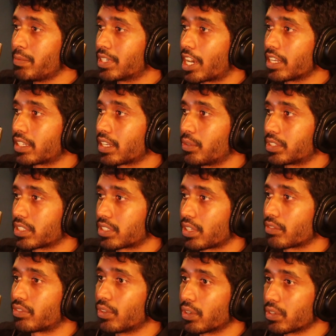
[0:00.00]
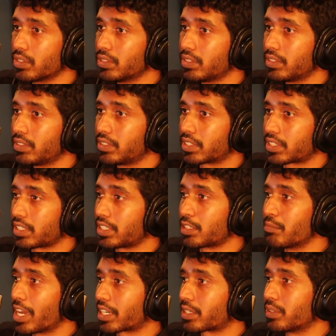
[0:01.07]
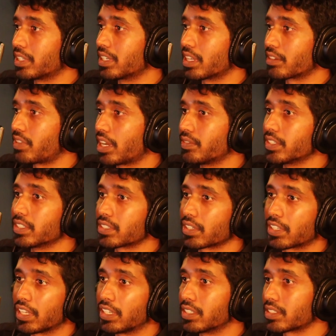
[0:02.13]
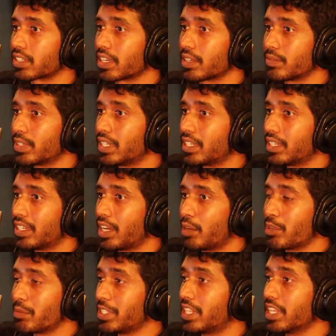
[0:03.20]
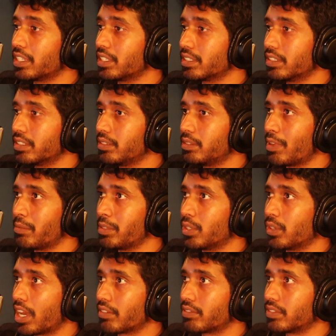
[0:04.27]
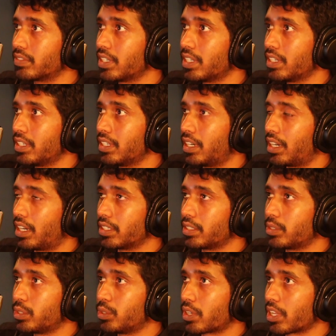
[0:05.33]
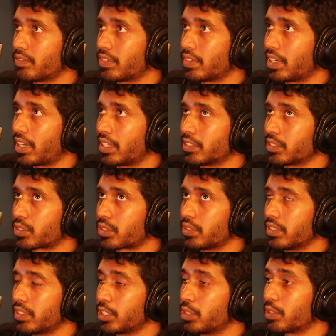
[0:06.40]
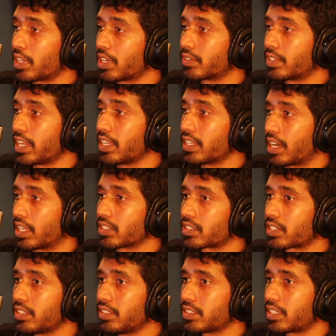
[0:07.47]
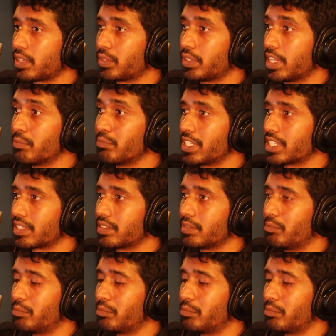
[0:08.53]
maybe right now it's just not for you, just circle back to it in like 5 years or 10 years time. And maybe then, maybe you'll have, you would have understood, you would have gained other skills that would then be